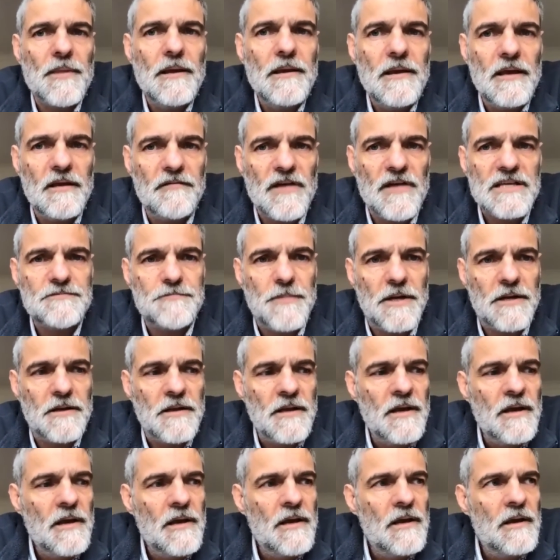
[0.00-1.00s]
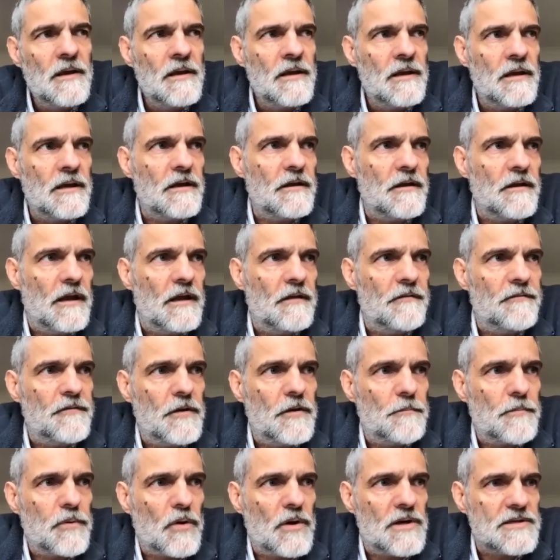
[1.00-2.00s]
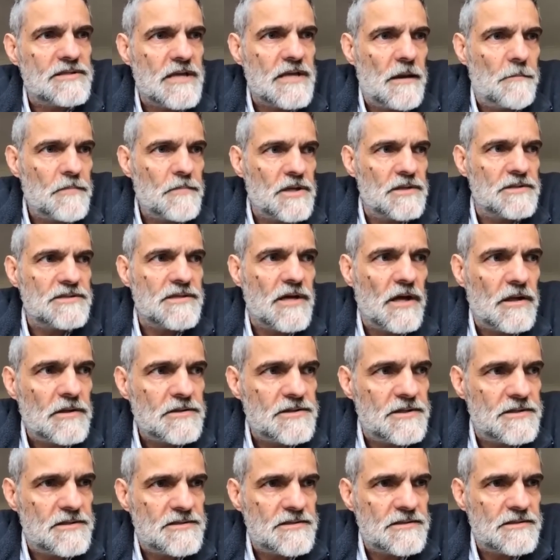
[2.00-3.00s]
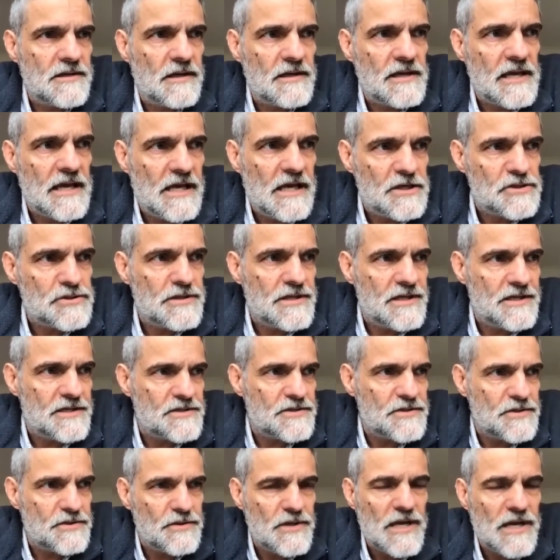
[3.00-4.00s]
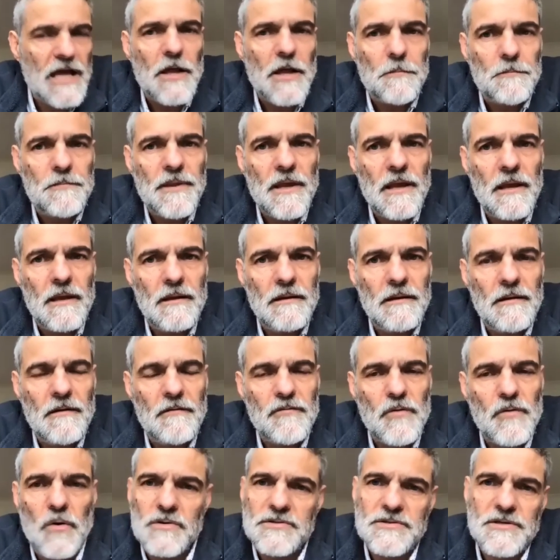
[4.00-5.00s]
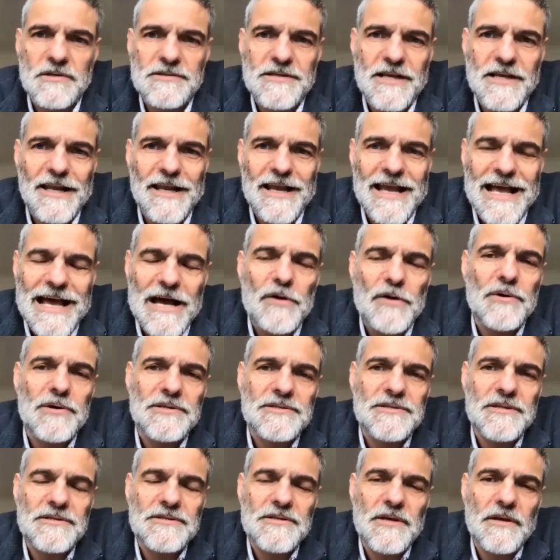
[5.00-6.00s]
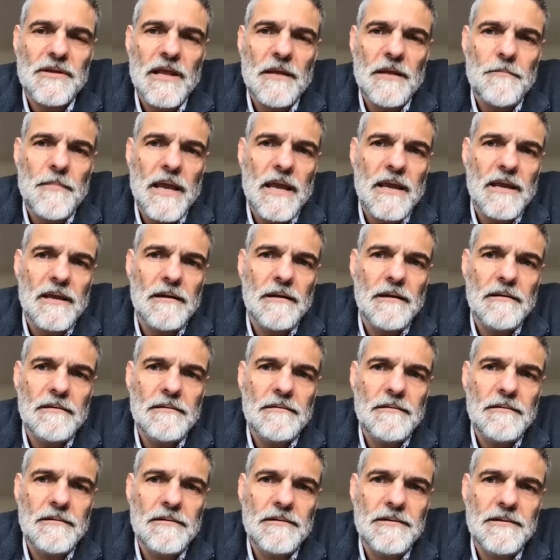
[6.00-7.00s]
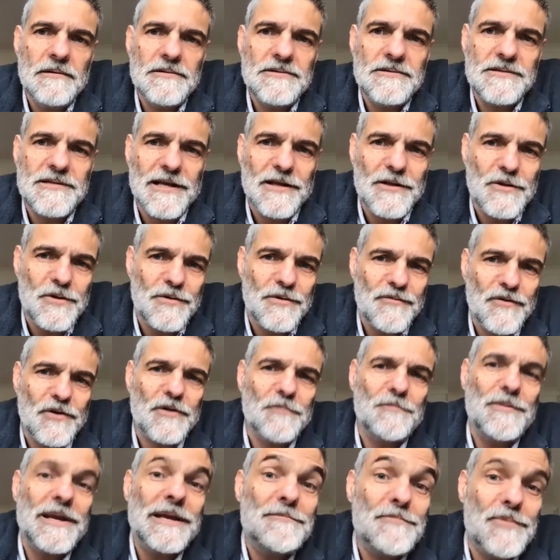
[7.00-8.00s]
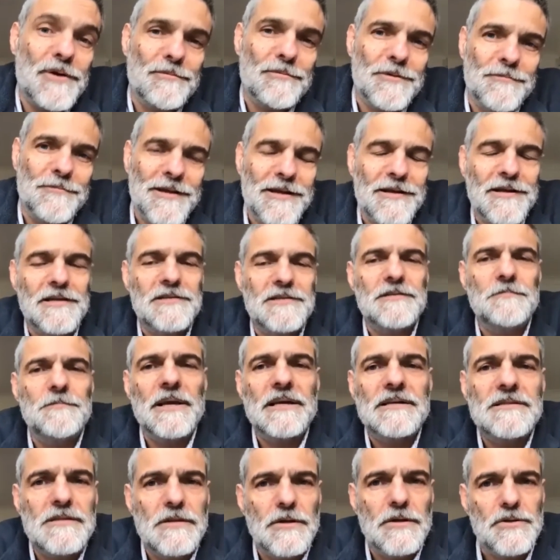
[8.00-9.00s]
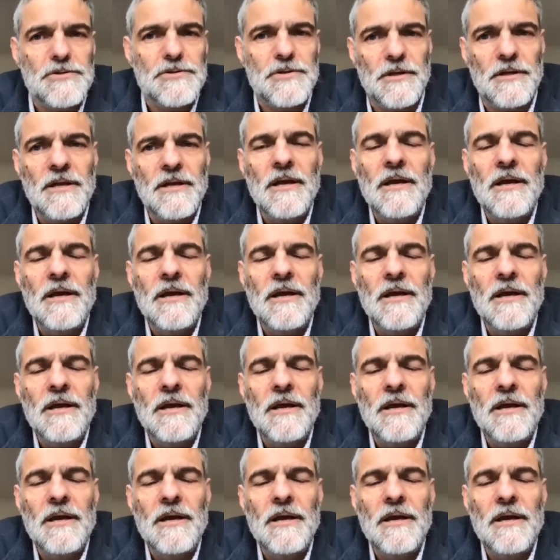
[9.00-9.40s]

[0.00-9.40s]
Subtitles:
investment. If you employ some consultants occasionally to help, they of course are selling hours, and so they may tell you you've got a big problem that needs a big solution.